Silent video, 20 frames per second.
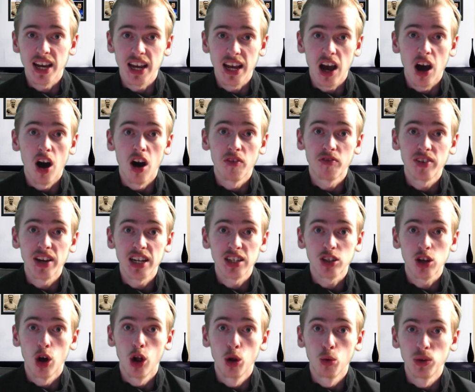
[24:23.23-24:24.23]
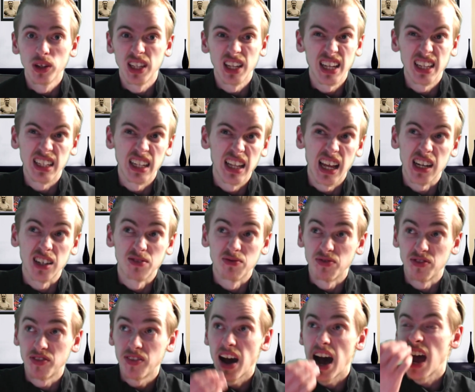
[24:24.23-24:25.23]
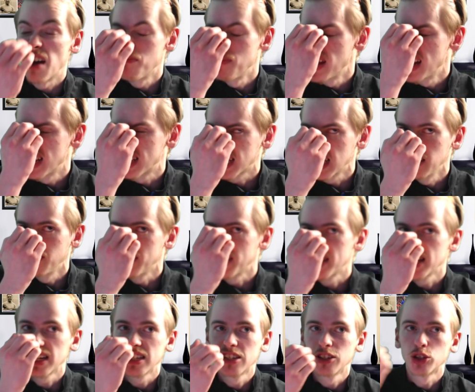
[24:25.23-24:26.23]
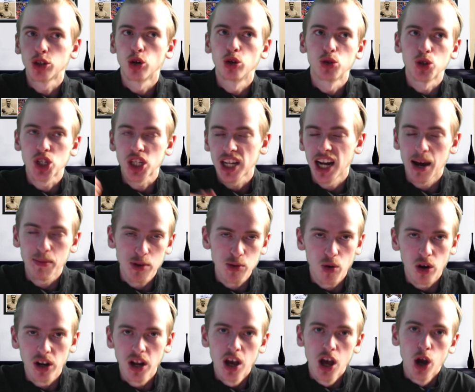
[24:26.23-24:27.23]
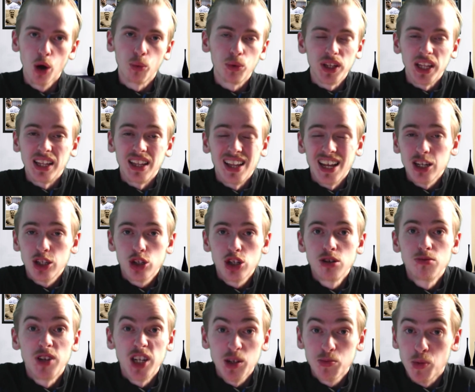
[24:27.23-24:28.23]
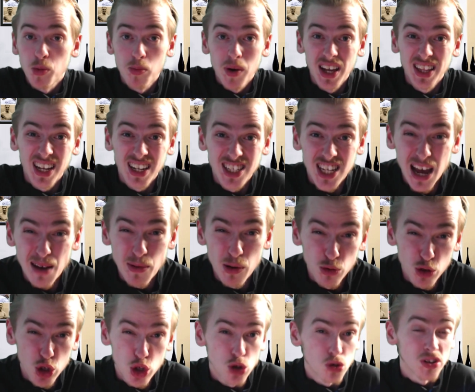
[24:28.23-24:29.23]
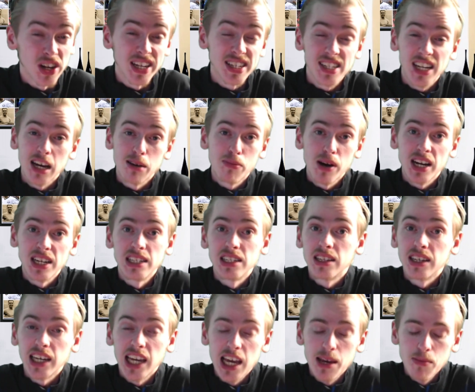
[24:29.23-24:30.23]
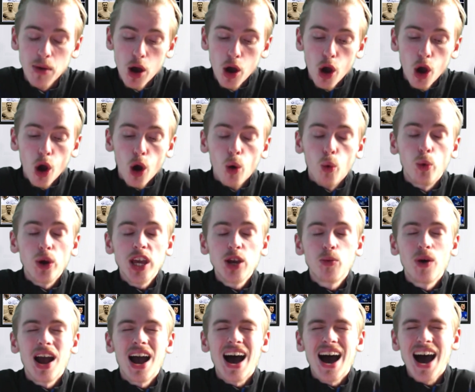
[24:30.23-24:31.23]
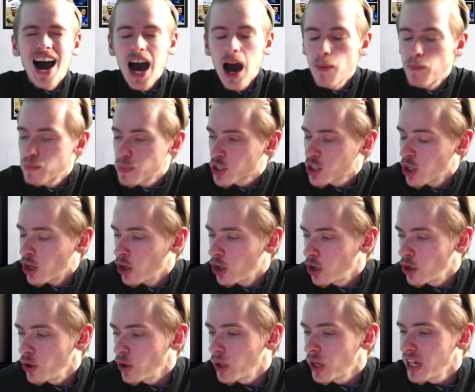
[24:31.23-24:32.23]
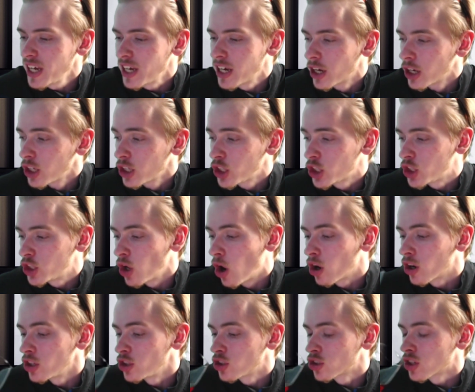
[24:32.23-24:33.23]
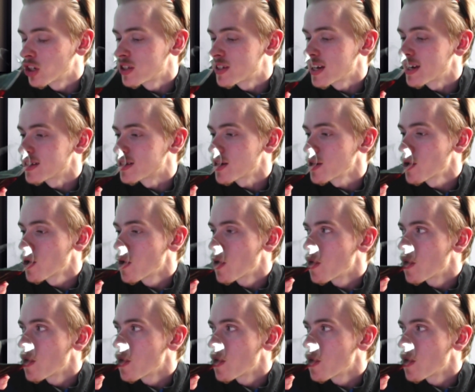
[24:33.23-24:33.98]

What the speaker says: our first goal within the last 5 minutes. Gylfi Sigurdsson scored a scrappy one within the last 2 minutes, but by that time it was too late to get back into the game. We were absolutely shocking. Just going to take a drink.